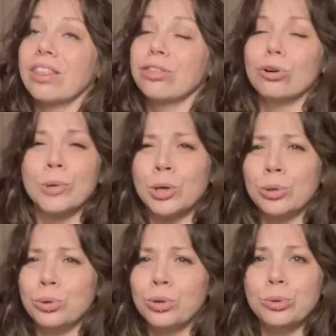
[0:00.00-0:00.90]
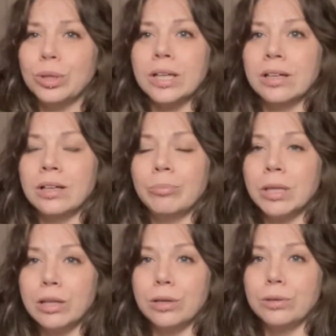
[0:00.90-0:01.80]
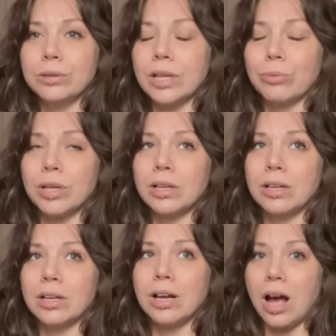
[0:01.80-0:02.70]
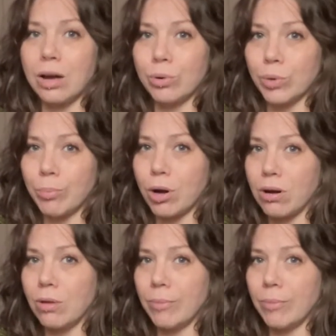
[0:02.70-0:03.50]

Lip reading: thermo cooling pillow that we got when we bought our